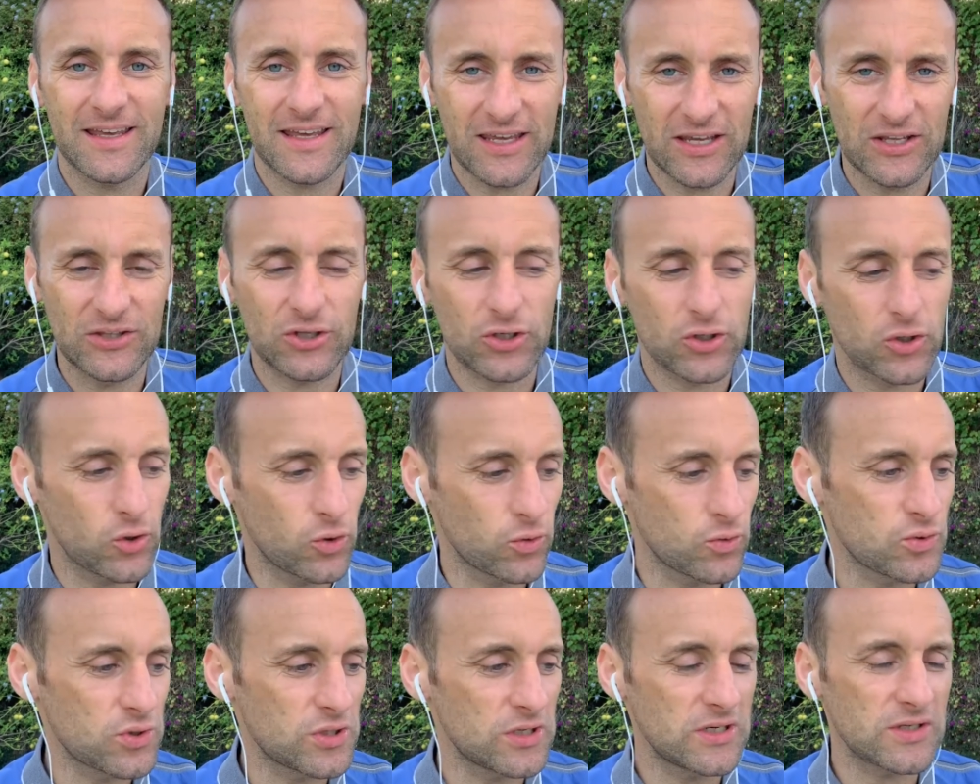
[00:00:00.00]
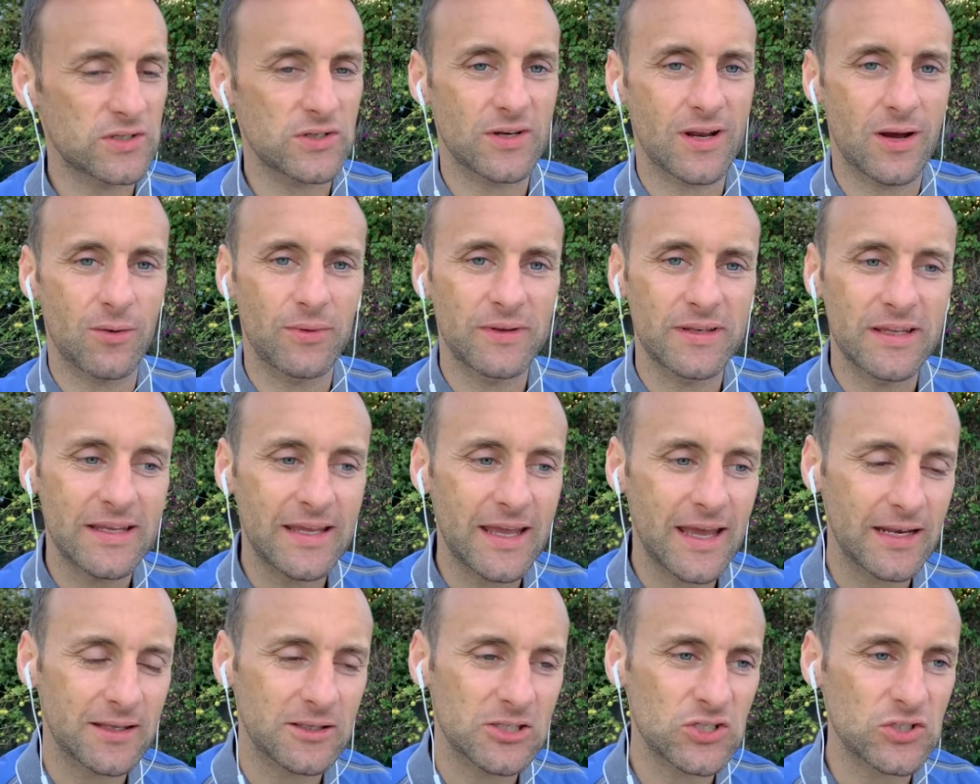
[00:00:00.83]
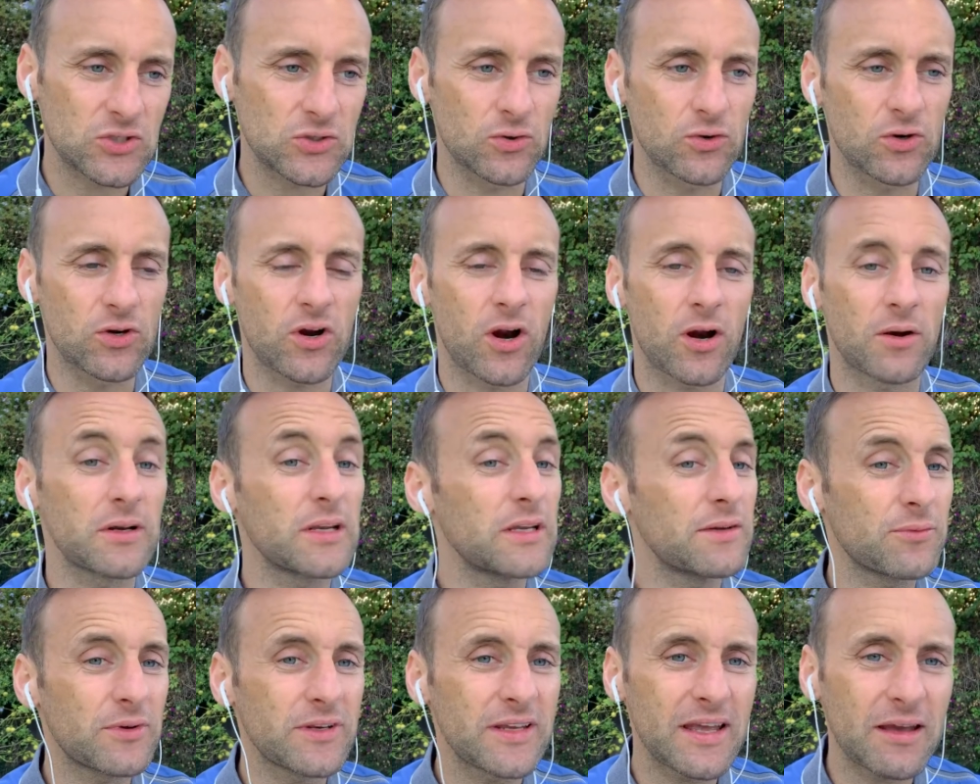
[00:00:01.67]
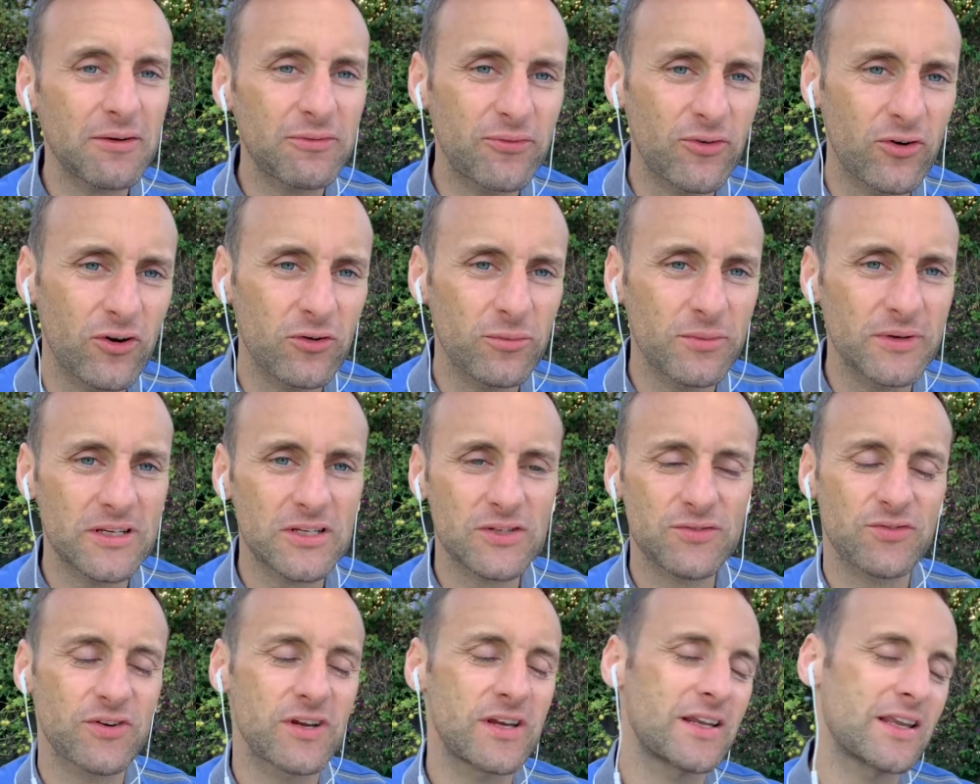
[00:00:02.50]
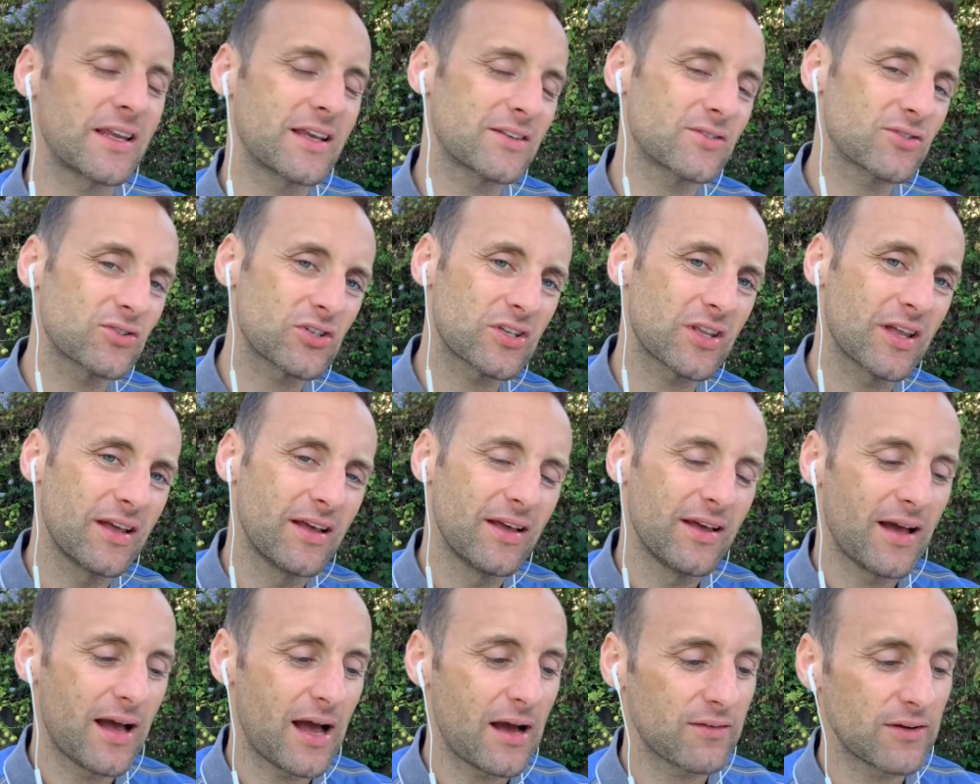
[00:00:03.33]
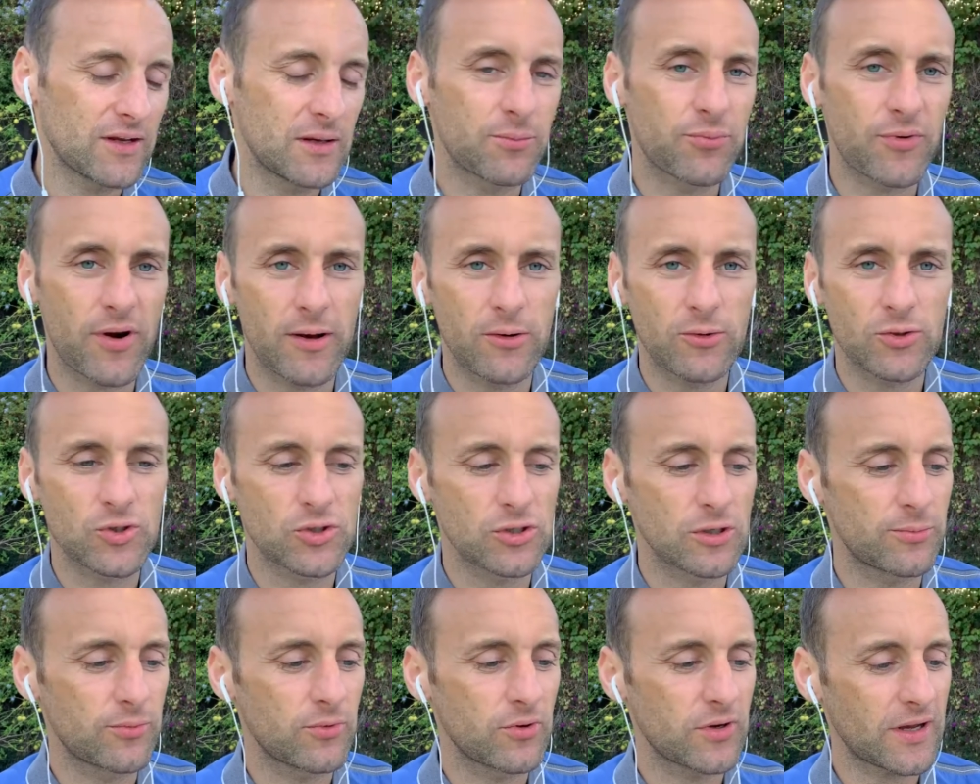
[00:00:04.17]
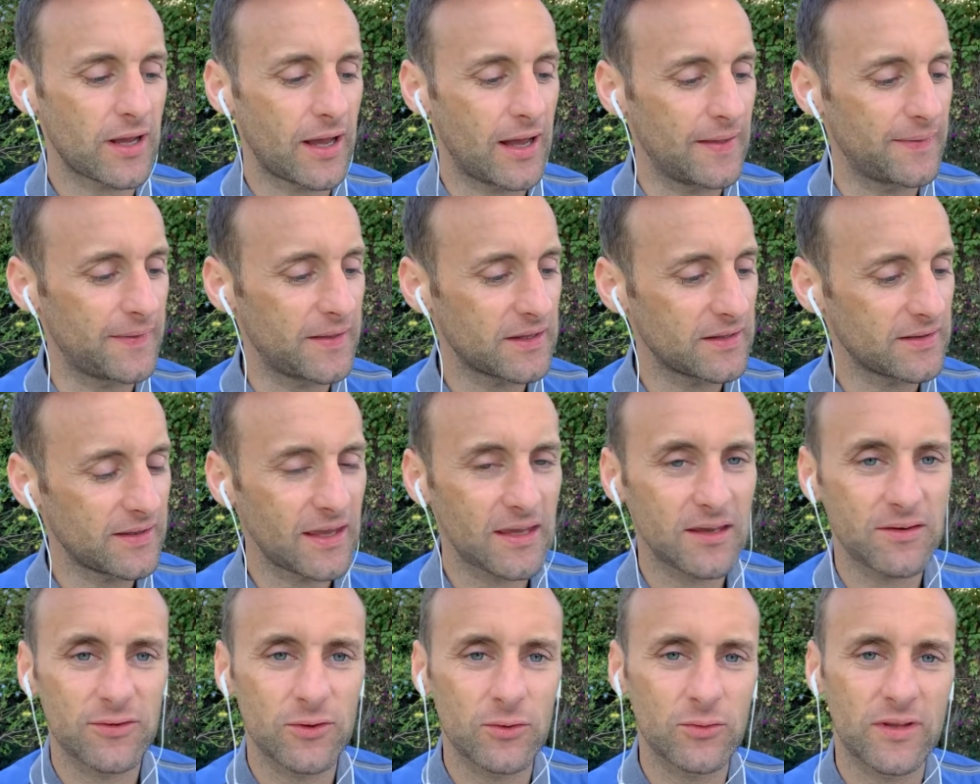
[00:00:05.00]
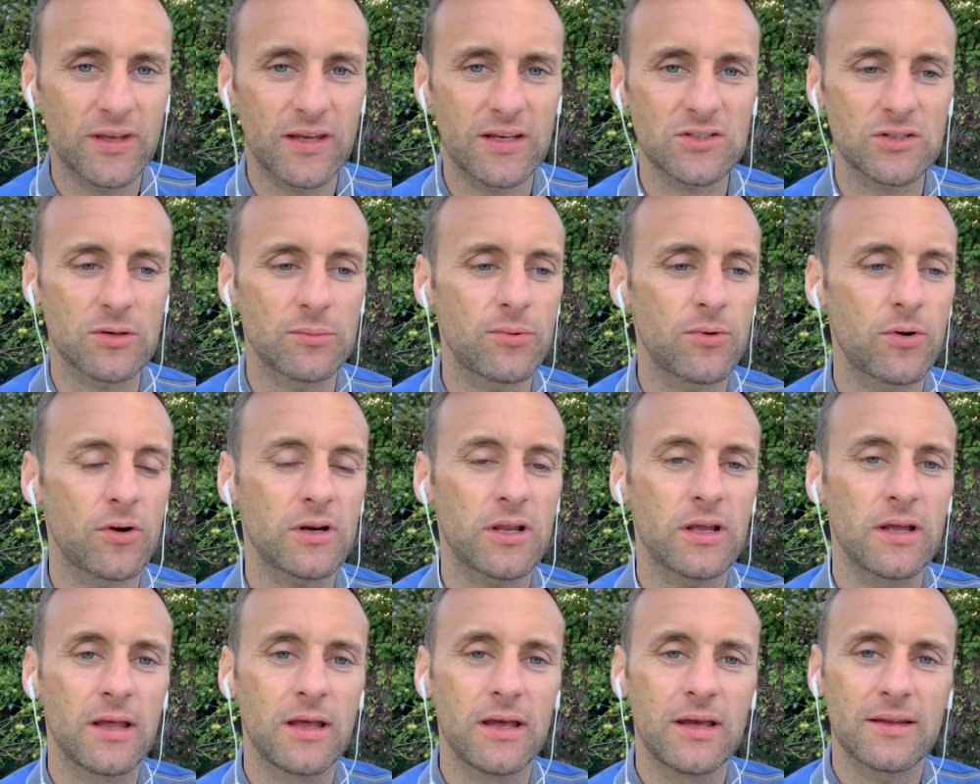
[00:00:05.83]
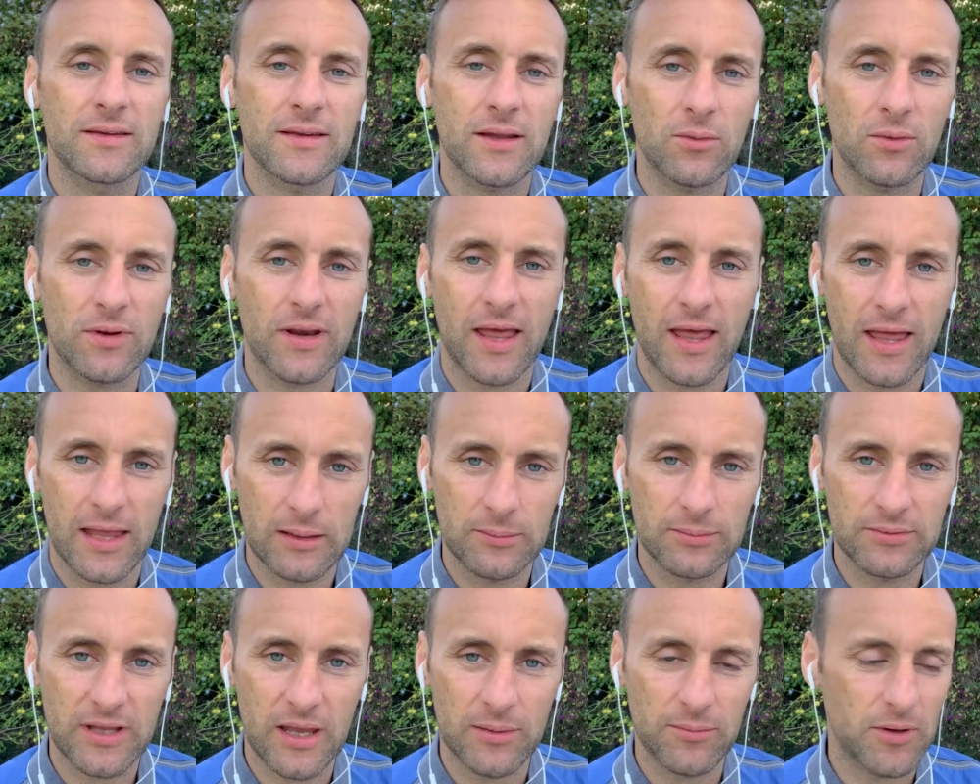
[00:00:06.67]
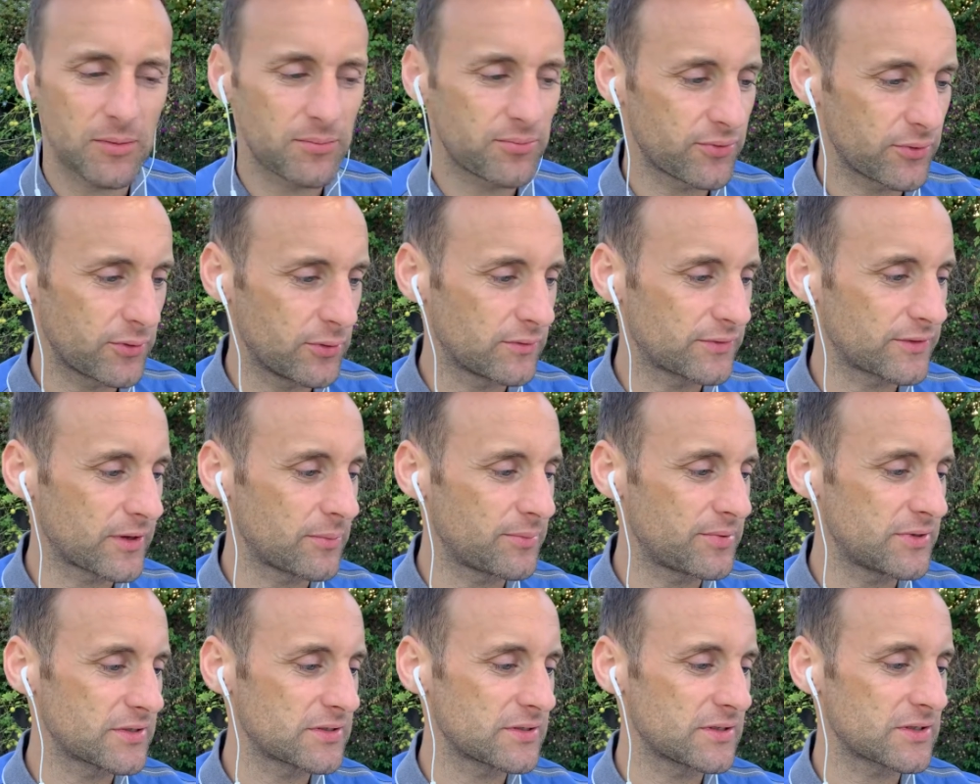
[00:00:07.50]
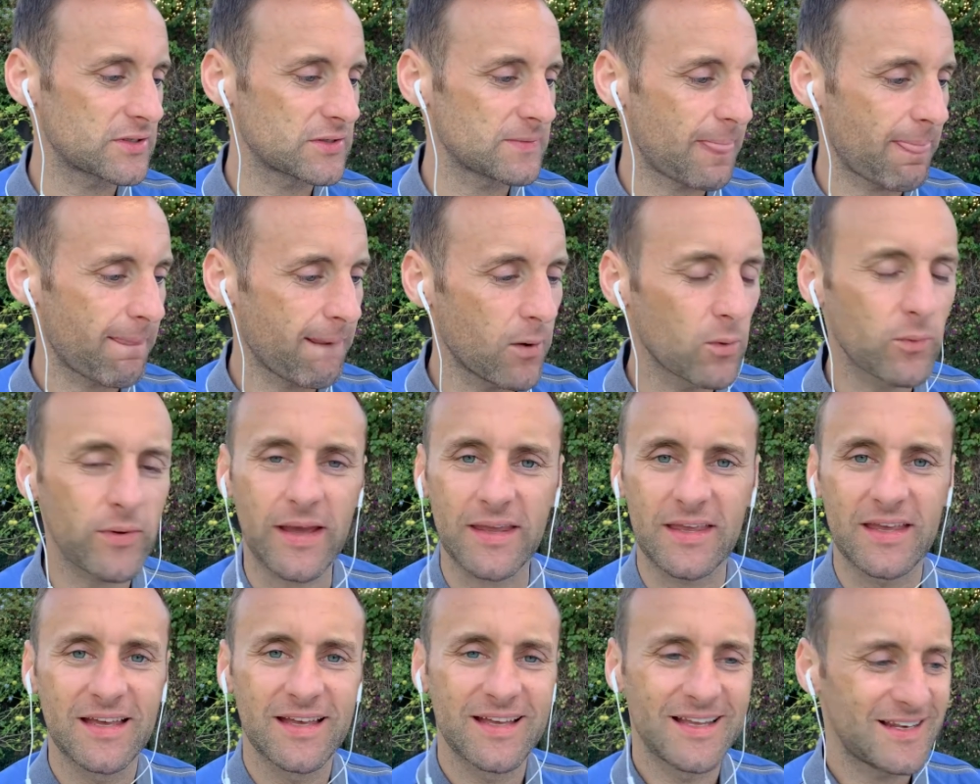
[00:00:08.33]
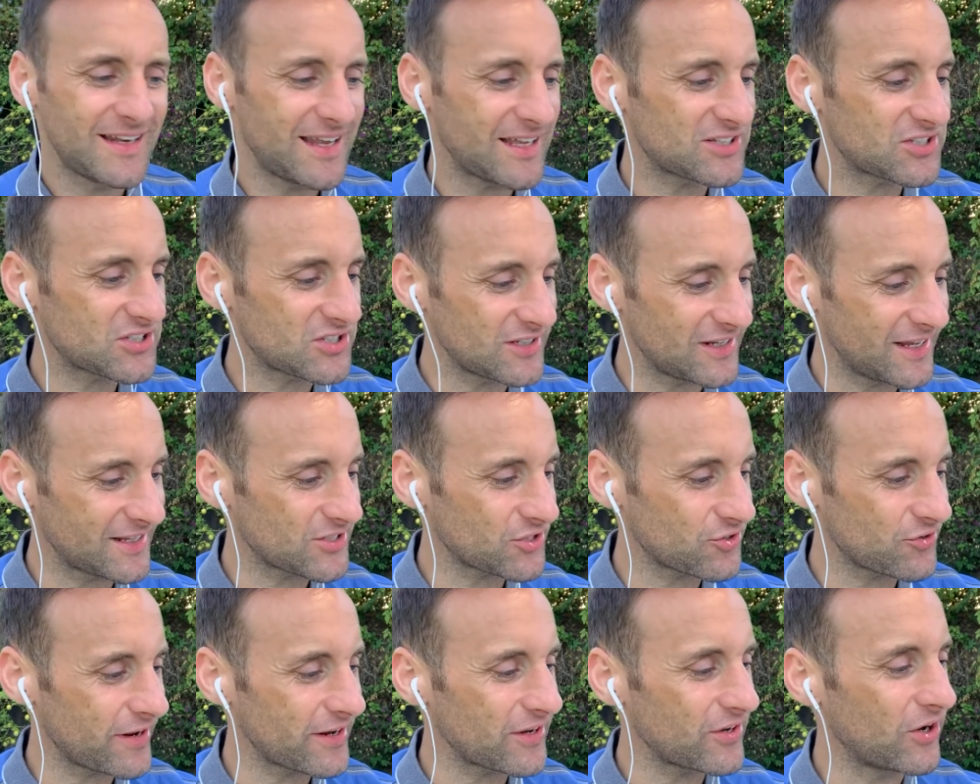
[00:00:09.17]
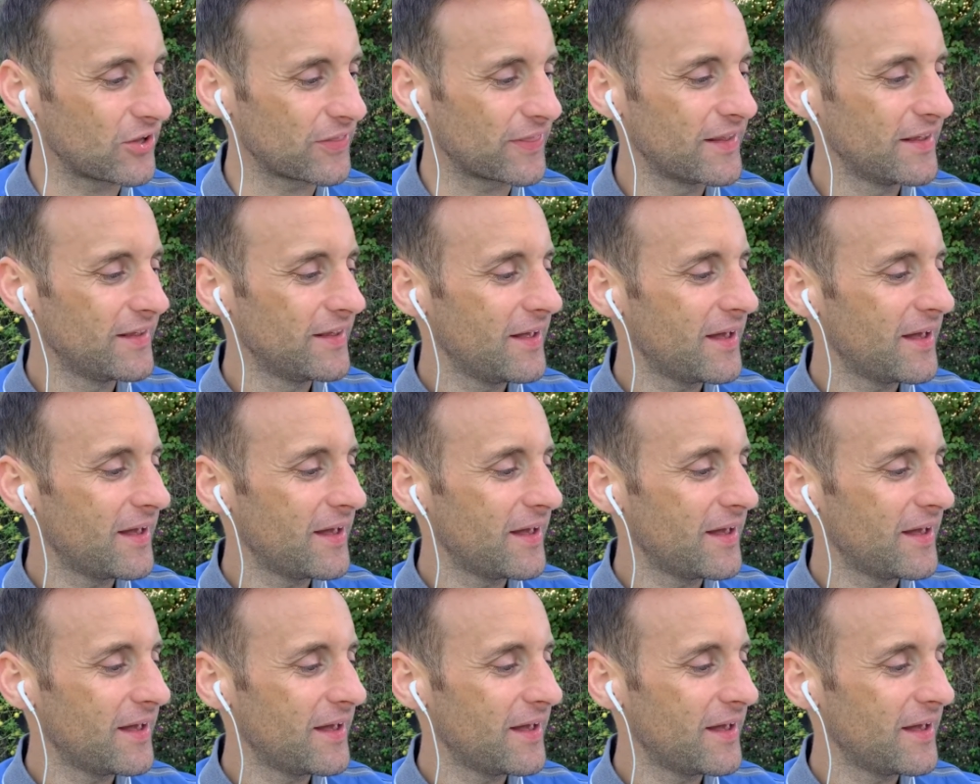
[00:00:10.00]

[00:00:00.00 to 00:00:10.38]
in the country, so that when they get stuck, or even when they get 5 minutes free, they can just have a little browse through the book and they can take a few things on board that will help them improve their business. Okay, let's crack on.